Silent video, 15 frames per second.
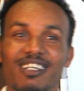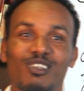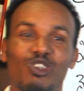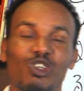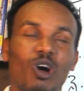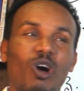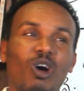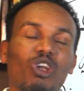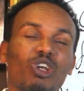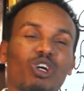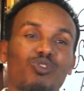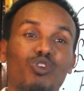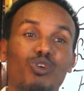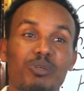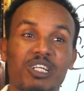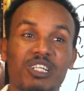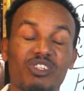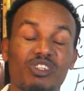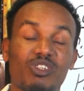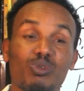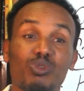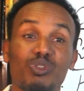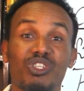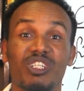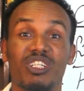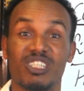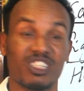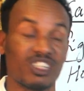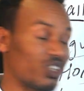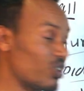So look for means to
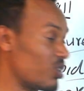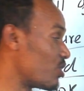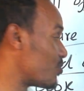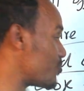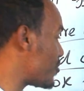search or